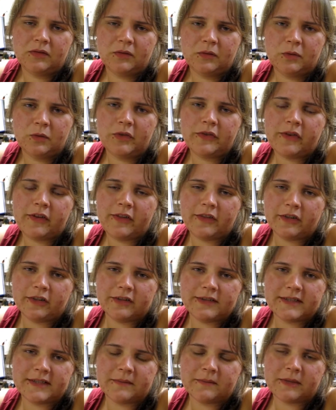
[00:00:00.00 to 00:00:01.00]
We've all
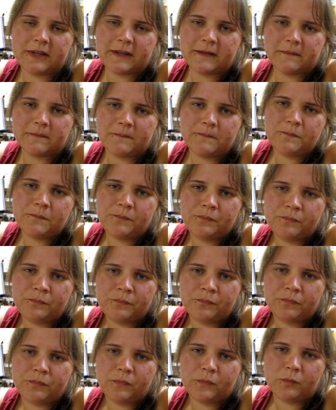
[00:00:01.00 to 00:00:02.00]
learned something.
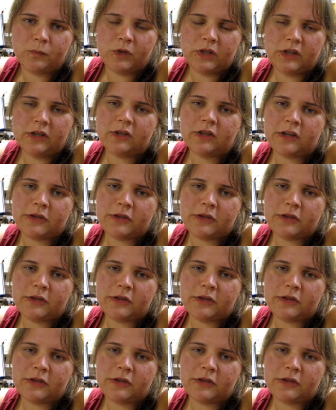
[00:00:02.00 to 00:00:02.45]
We learn